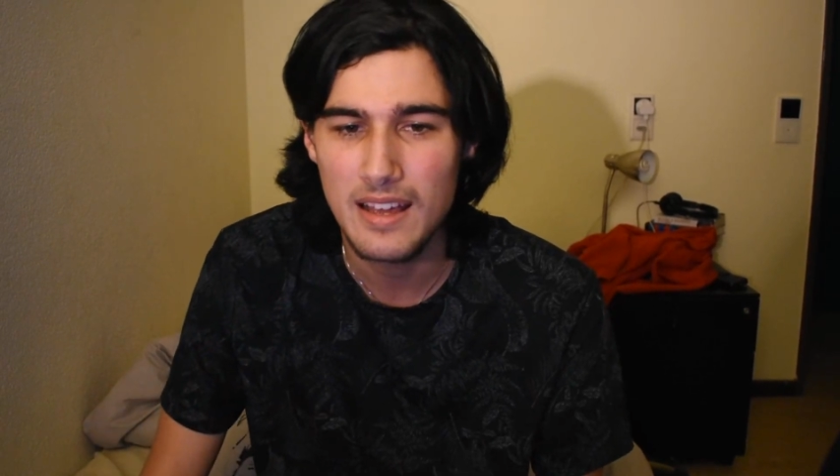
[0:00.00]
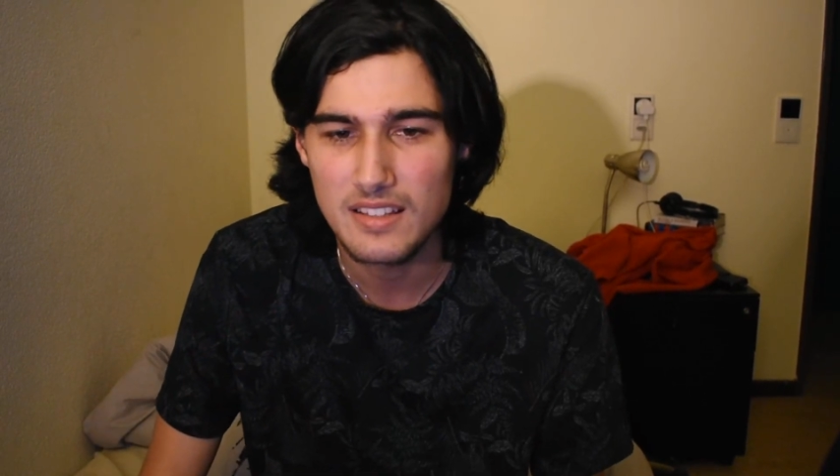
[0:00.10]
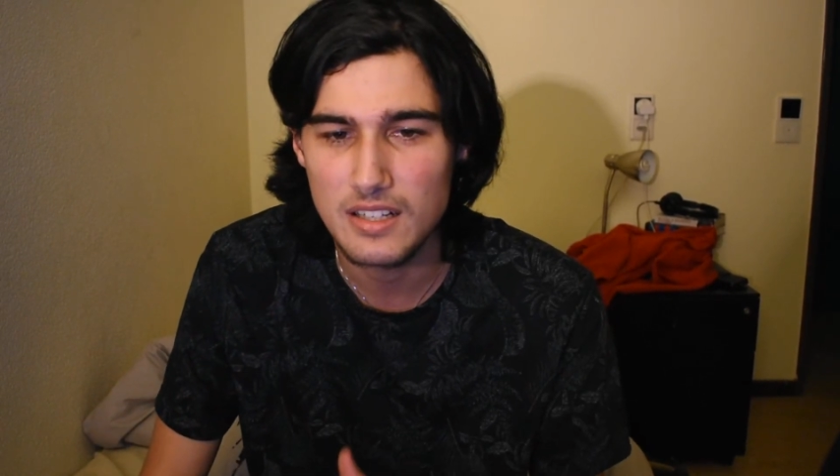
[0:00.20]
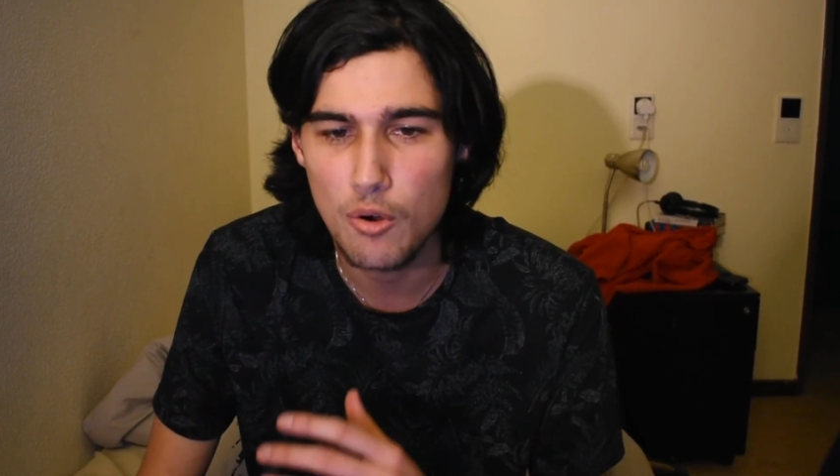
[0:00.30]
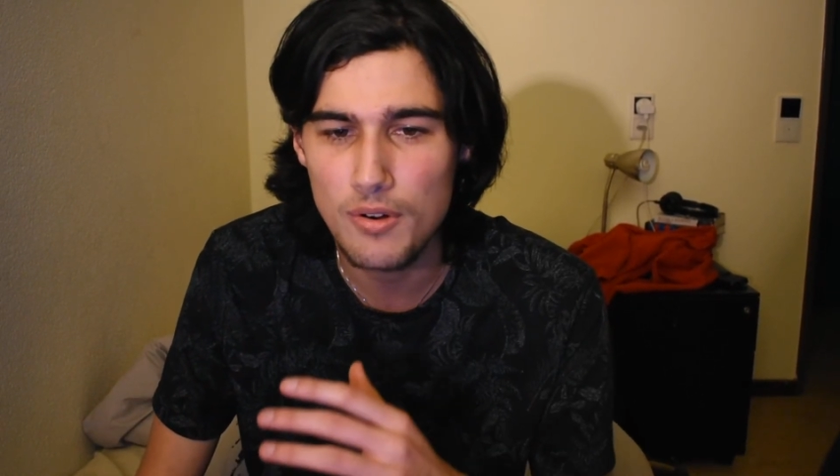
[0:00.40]

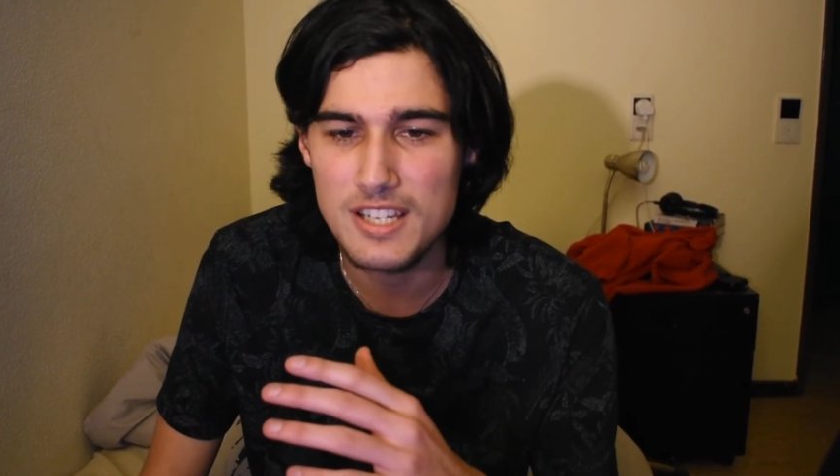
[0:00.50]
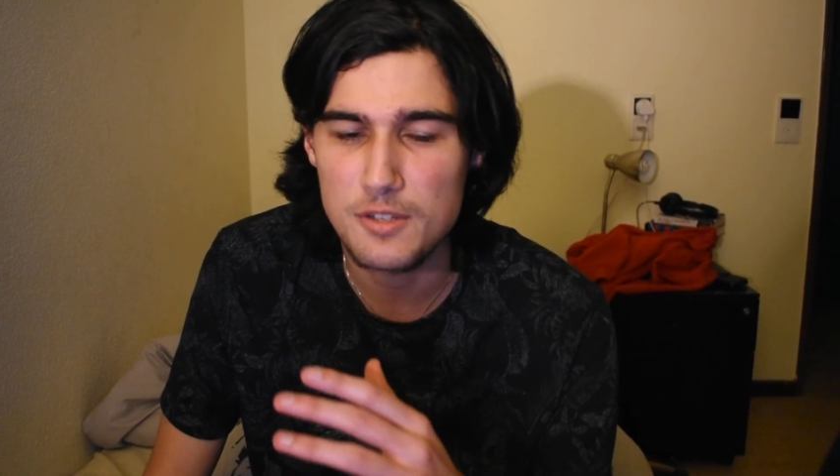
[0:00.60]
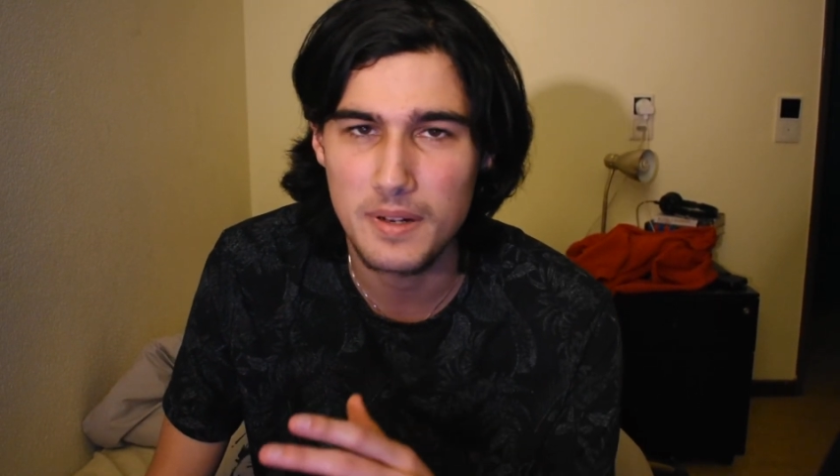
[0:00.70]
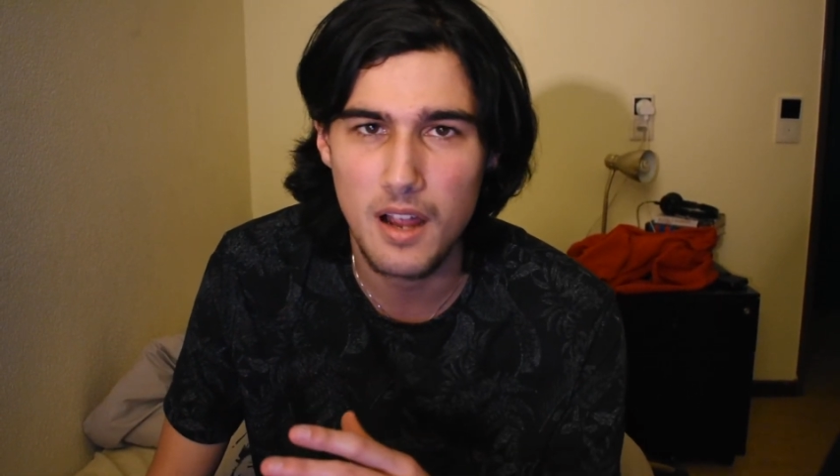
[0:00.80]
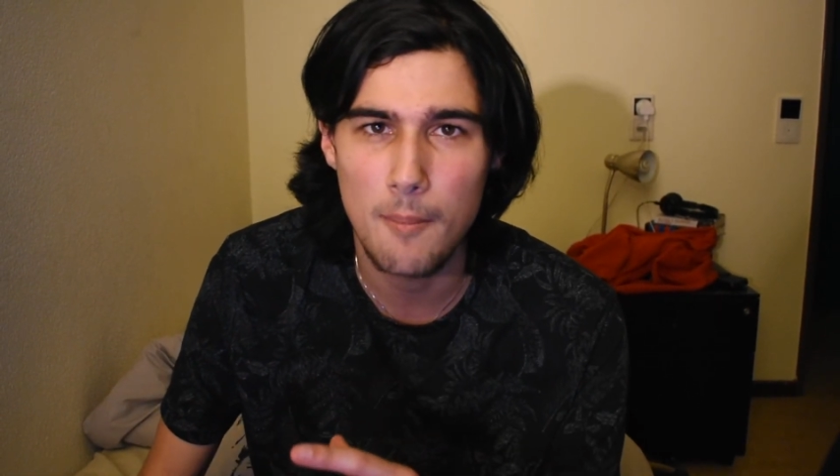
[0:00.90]
the coin is
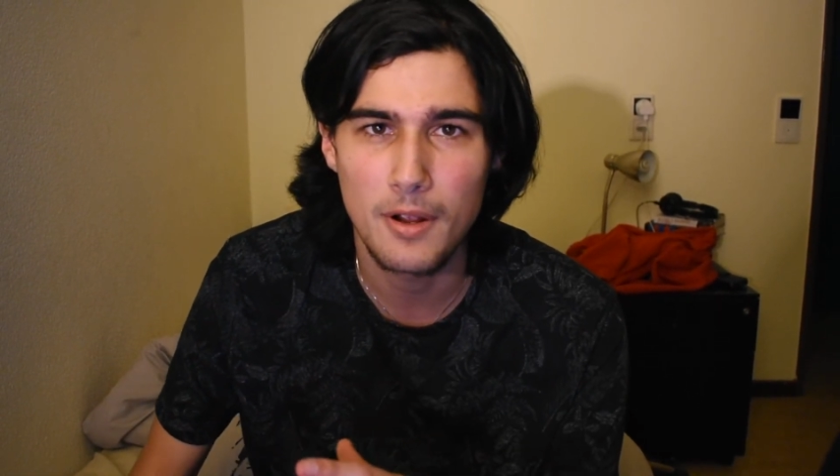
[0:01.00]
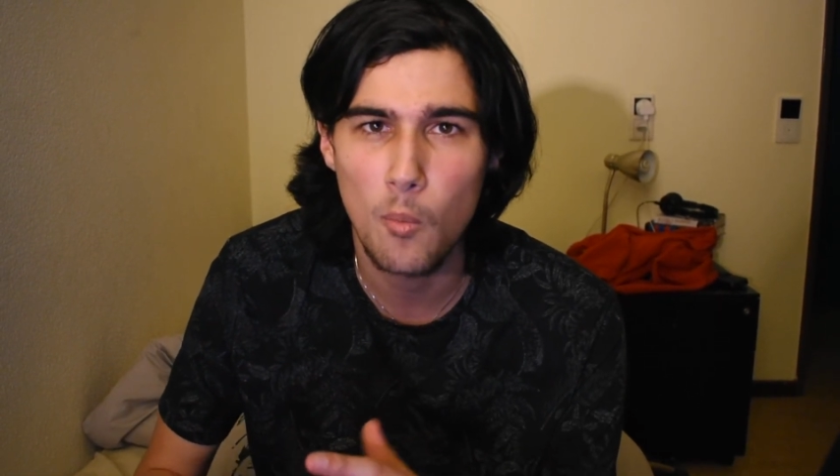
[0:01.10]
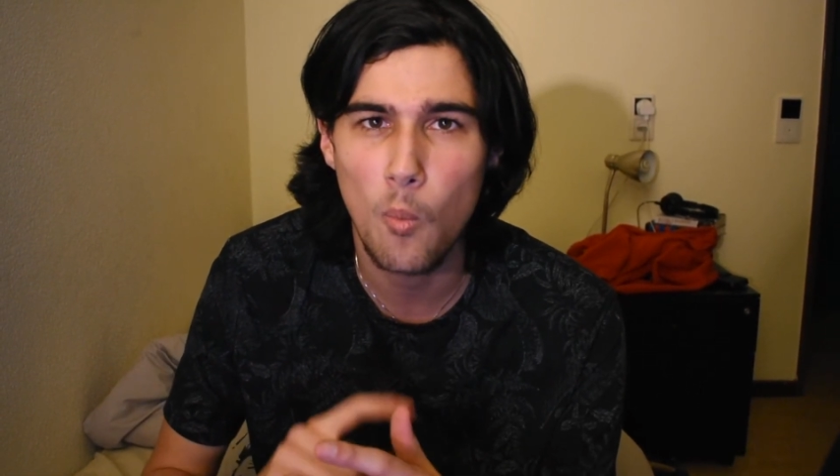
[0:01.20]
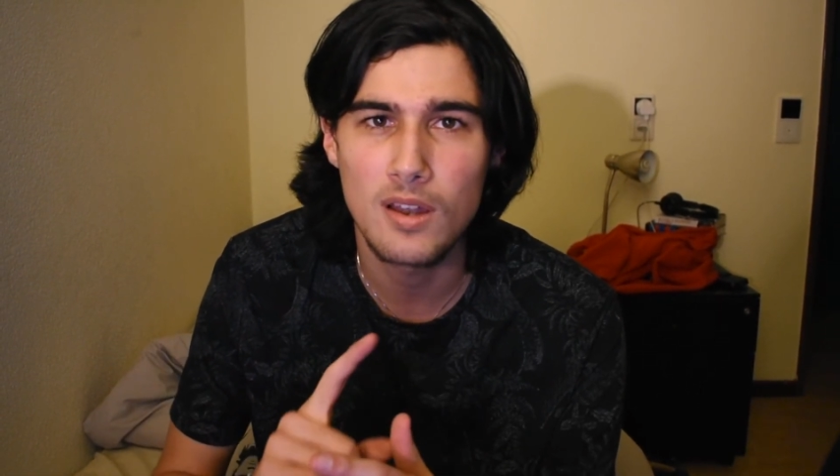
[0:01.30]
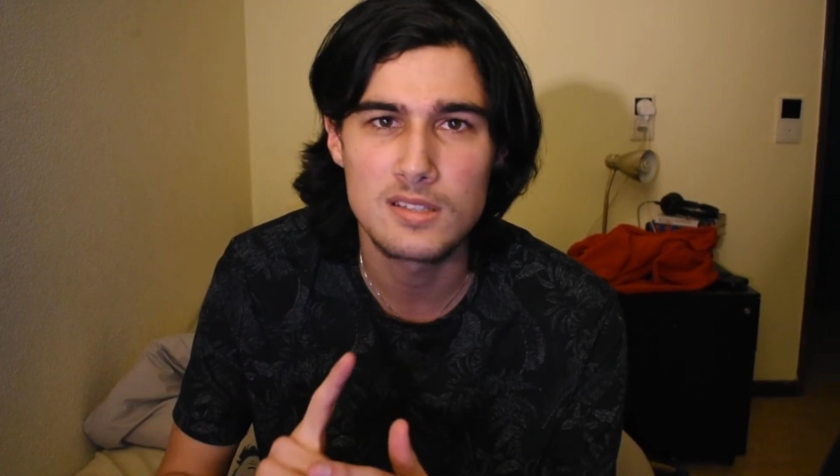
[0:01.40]

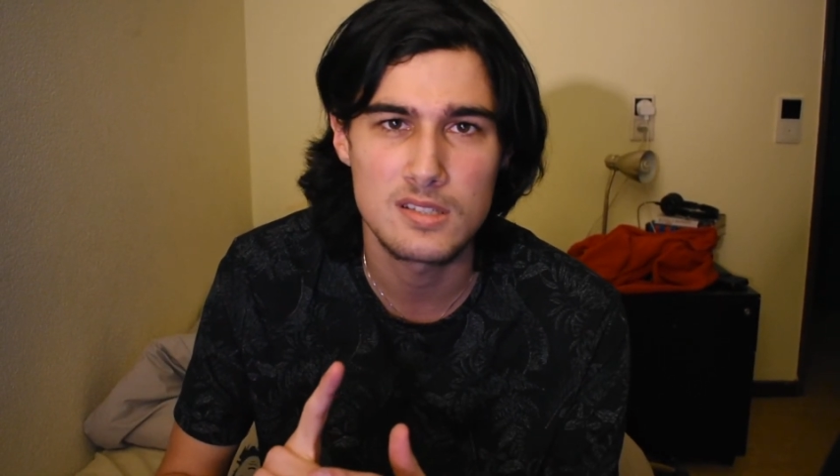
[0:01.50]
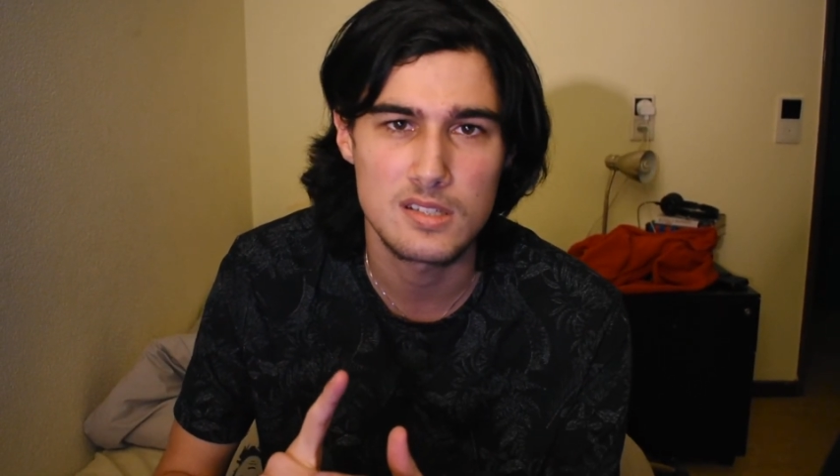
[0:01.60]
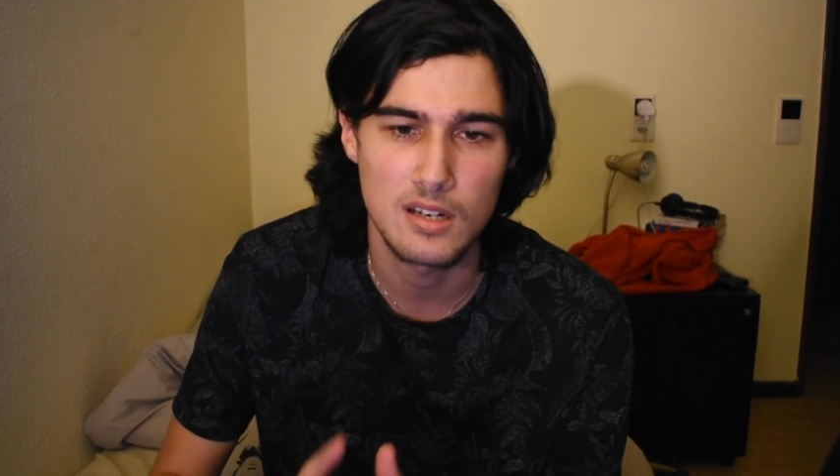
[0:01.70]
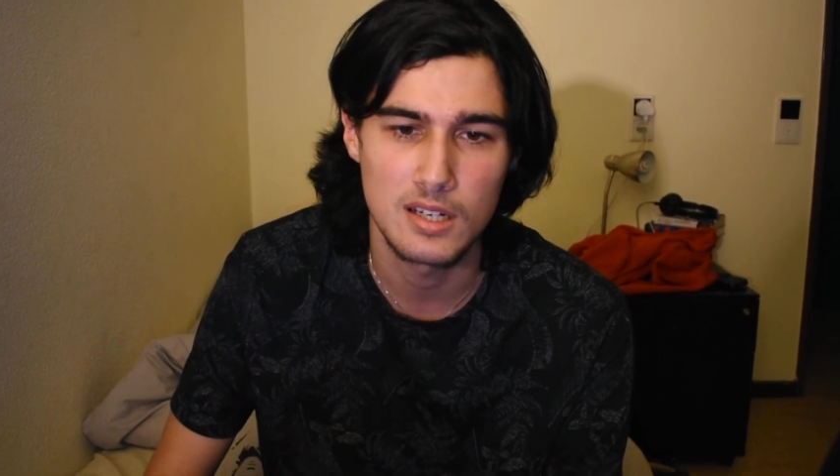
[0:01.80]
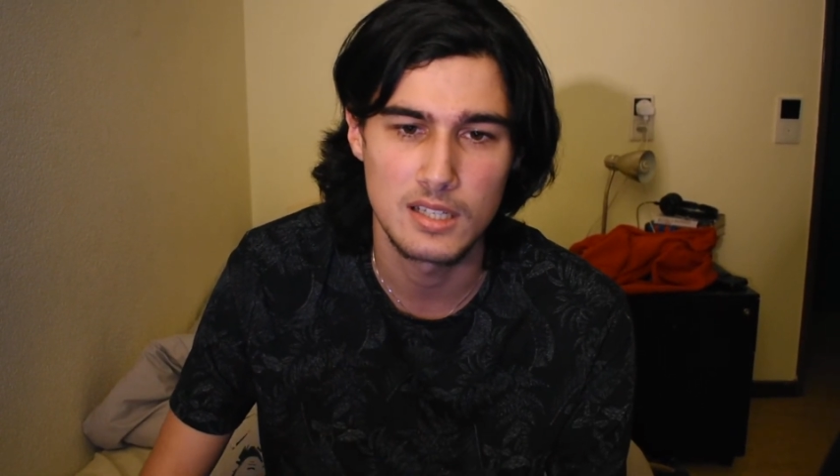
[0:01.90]
becoming one
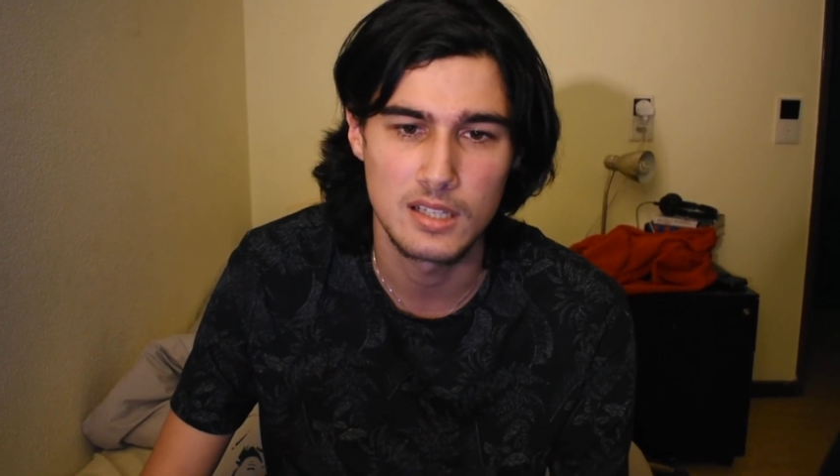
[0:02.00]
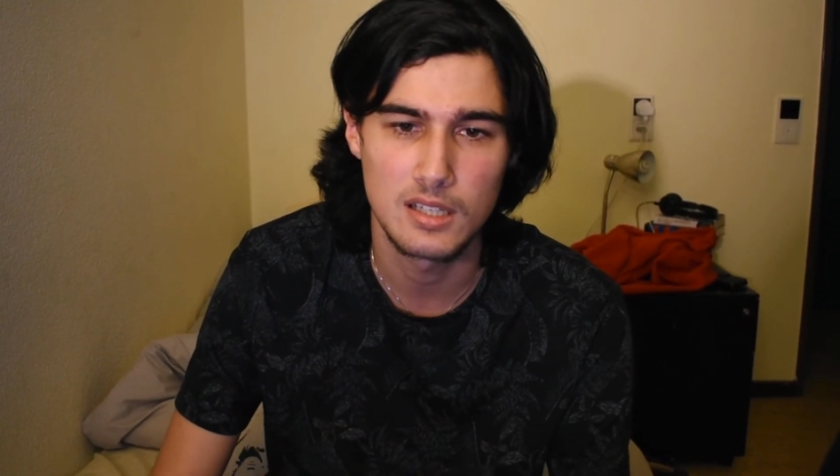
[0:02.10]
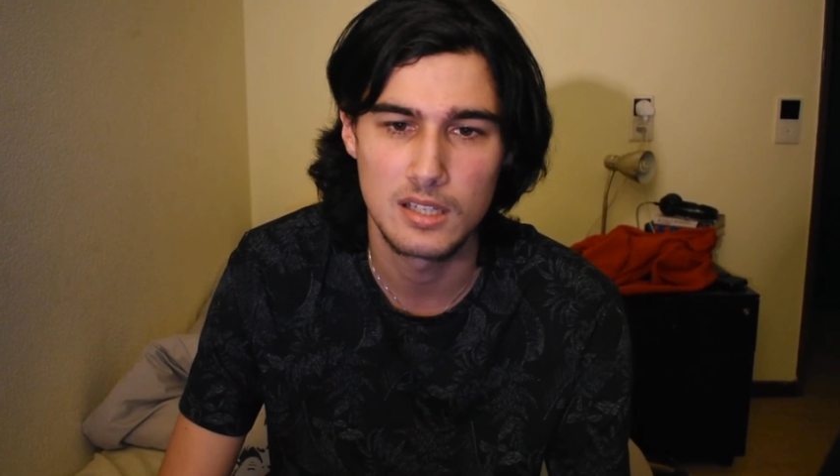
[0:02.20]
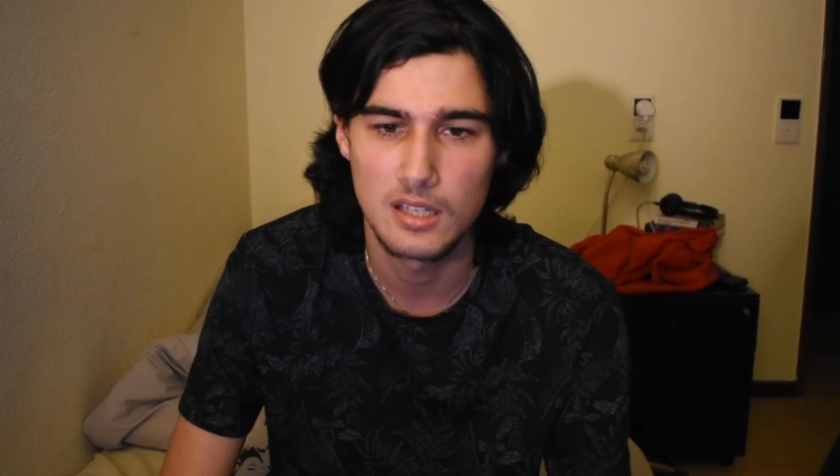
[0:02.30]
sided.